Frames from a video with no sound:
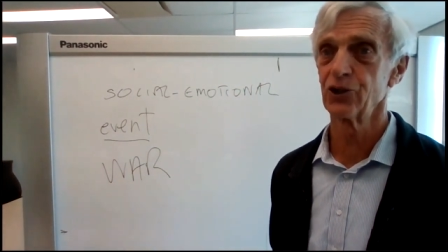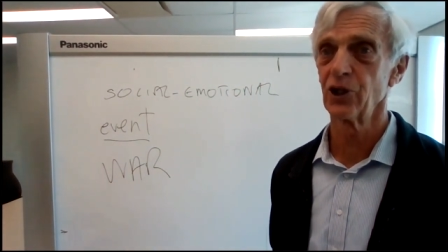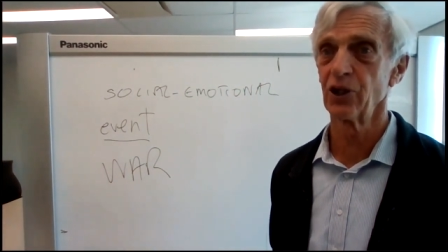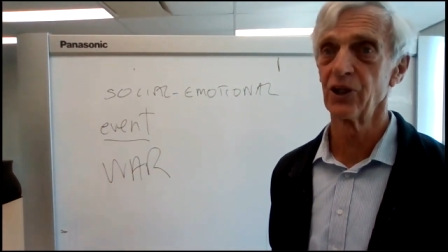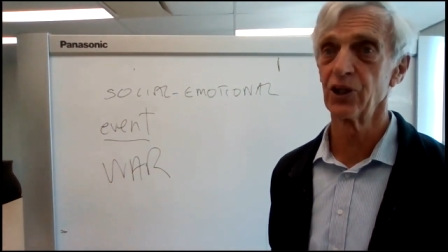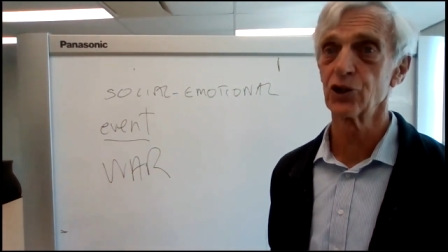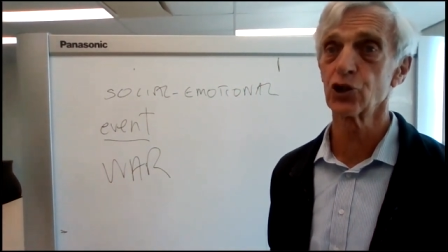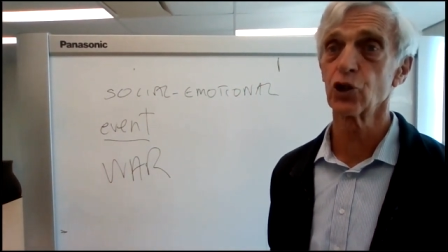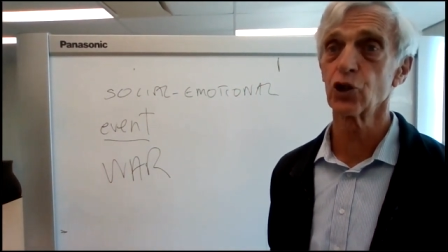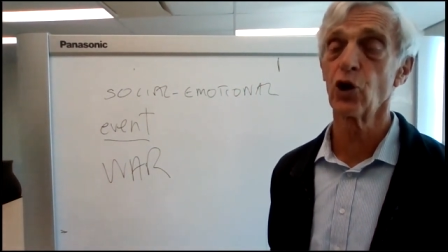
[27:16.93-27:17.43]

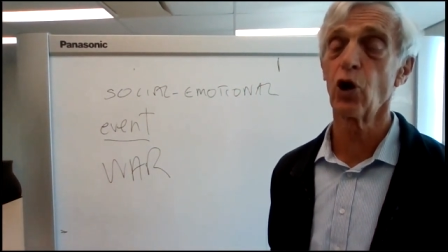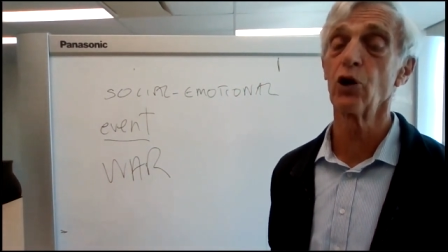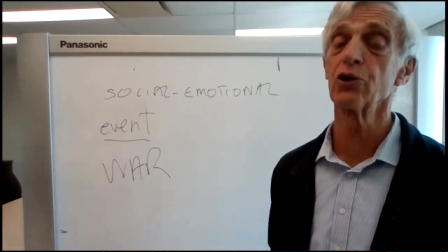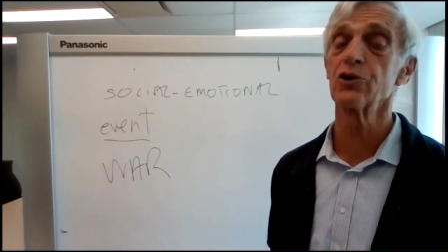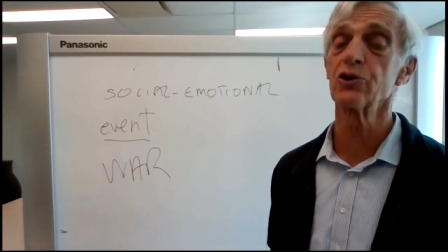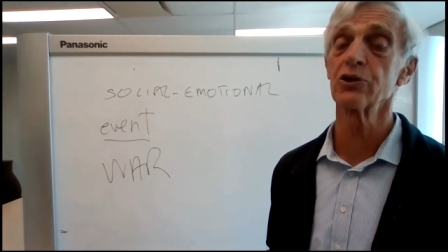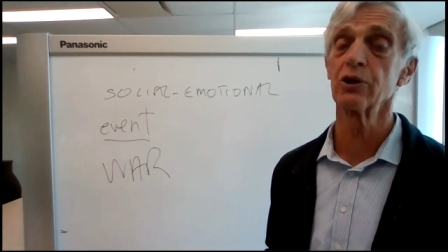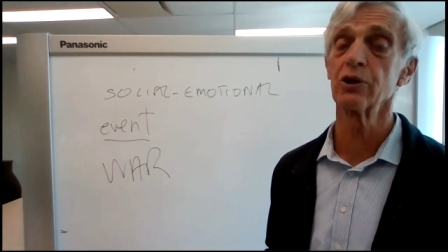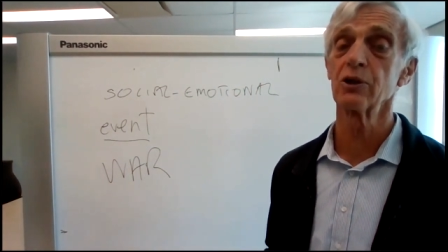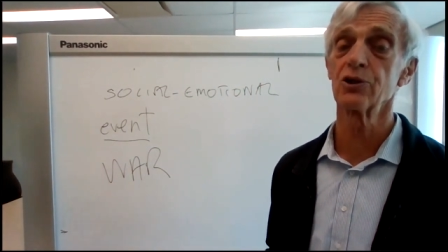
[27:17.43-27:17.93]
So there's
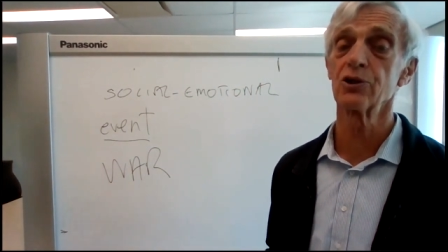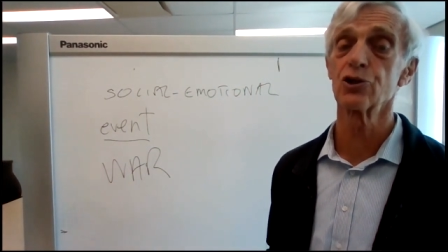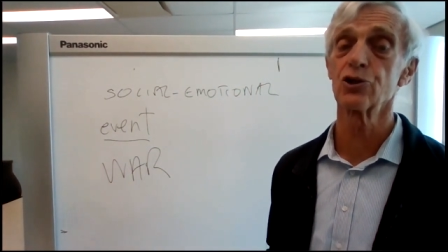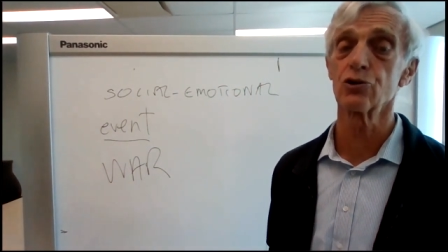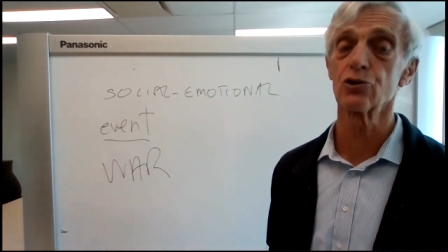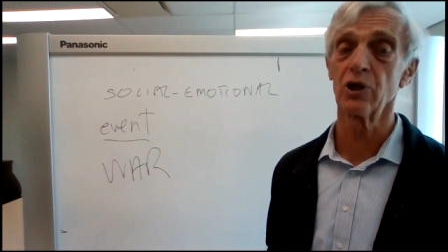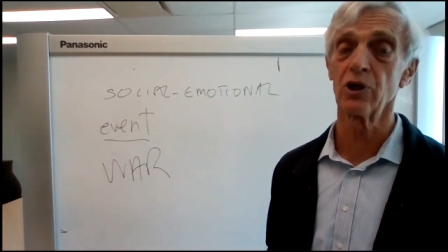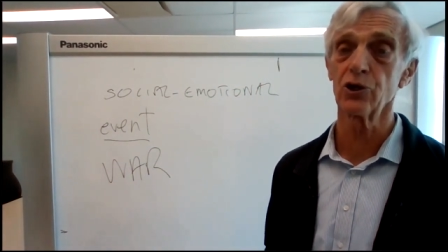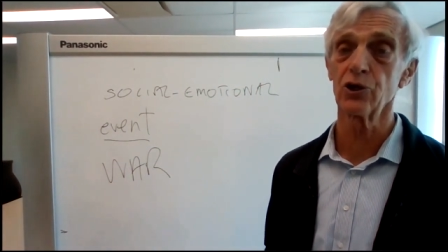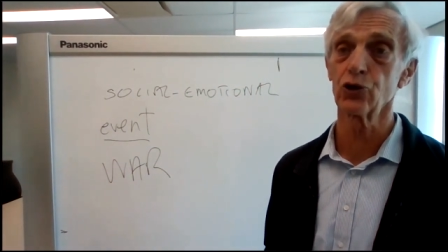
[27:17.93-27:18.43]

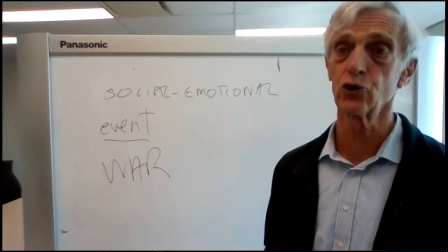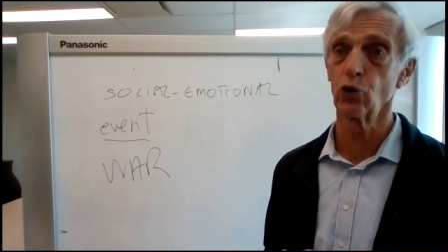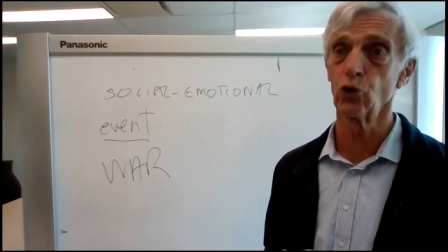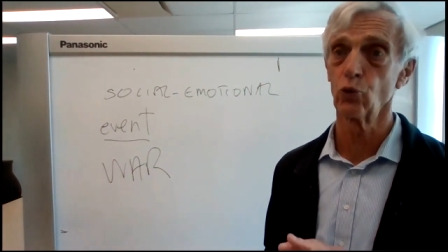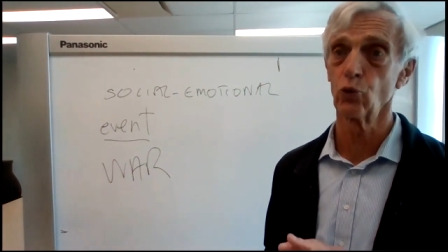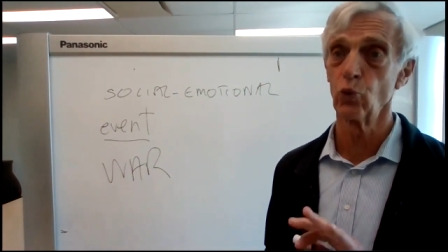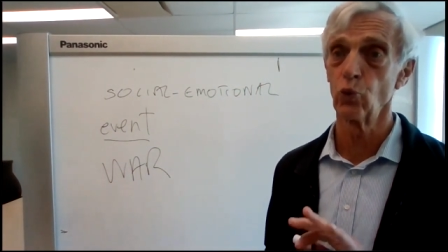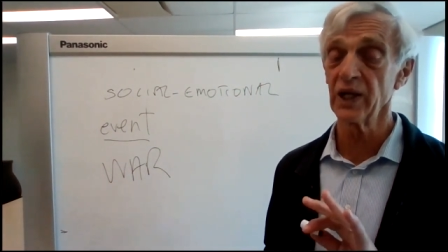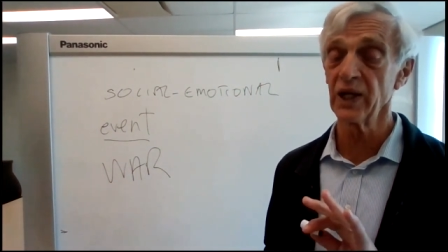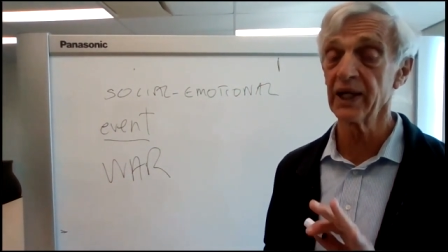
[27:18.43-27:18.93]
constant
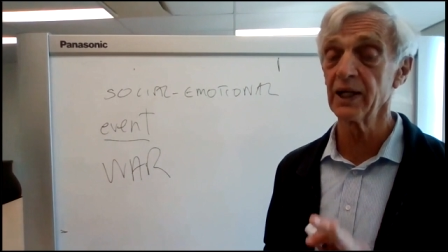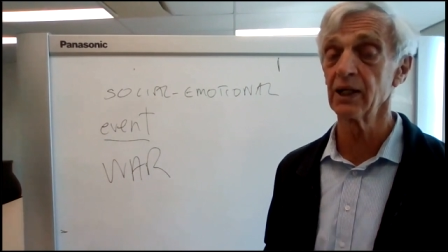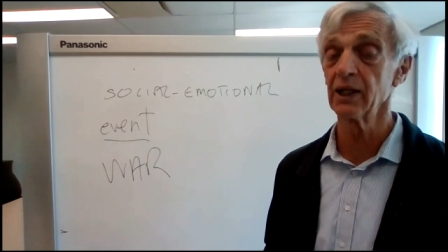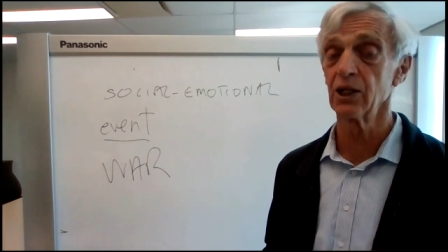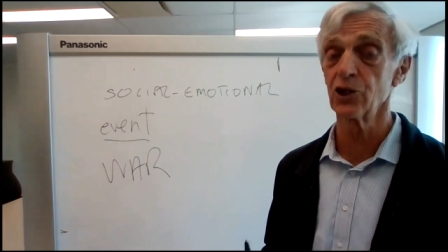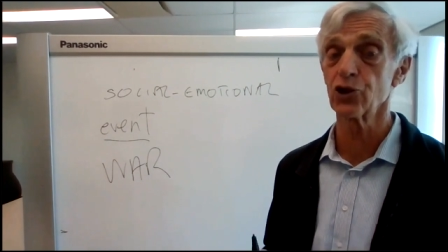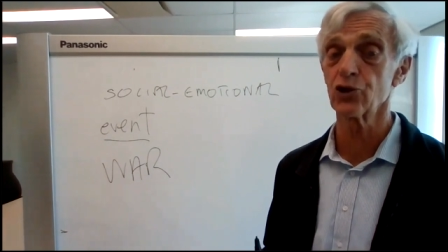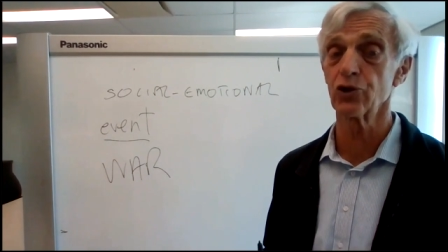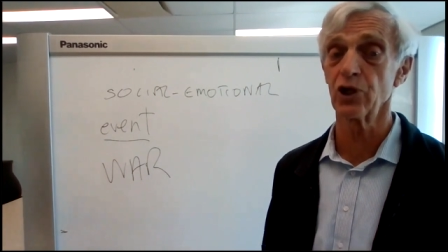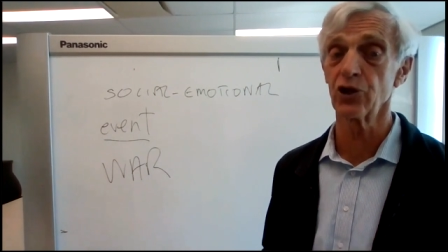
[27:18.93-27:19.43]
stress or
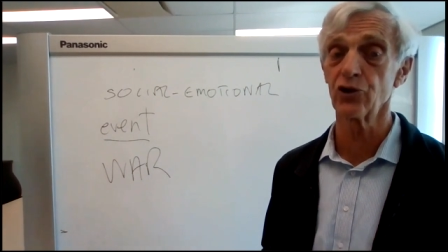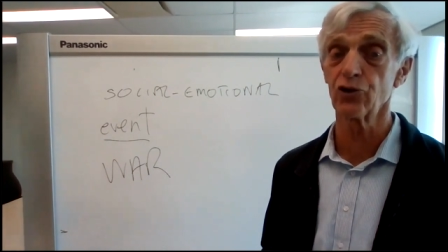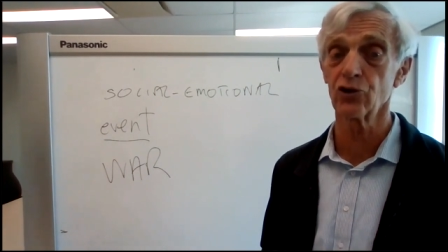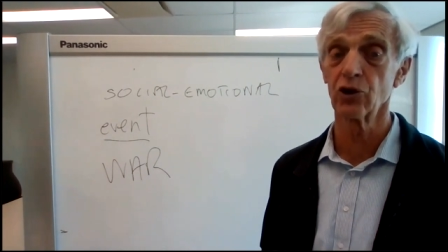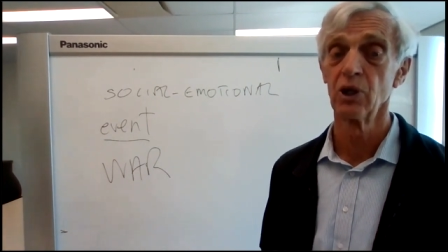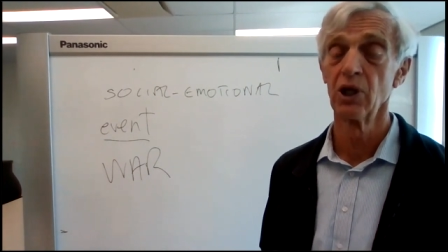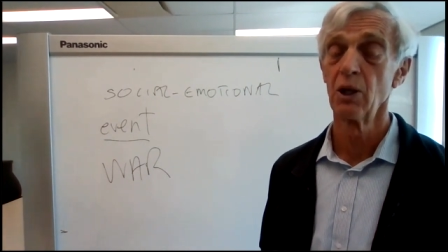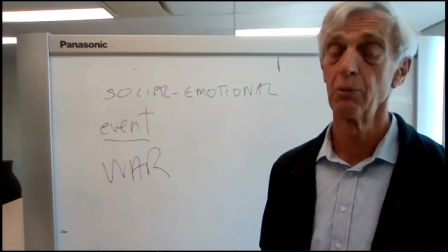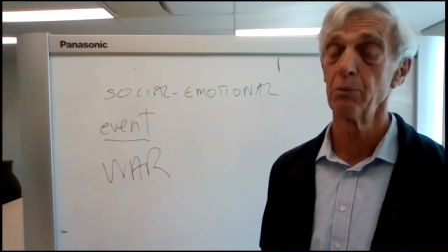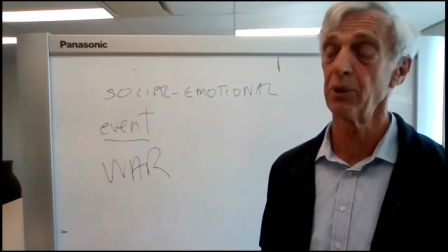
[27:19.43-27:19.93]
regular
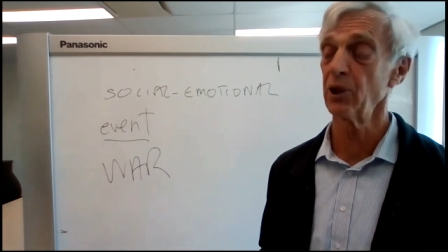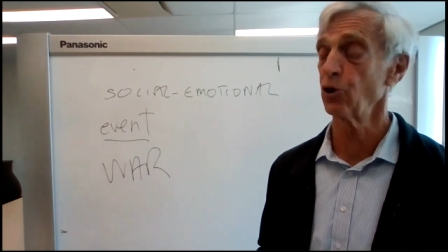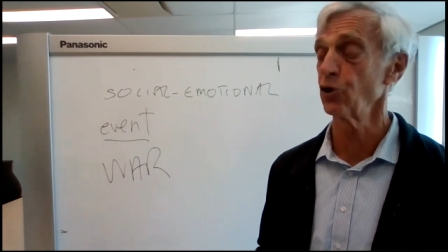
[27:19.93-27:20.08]
stress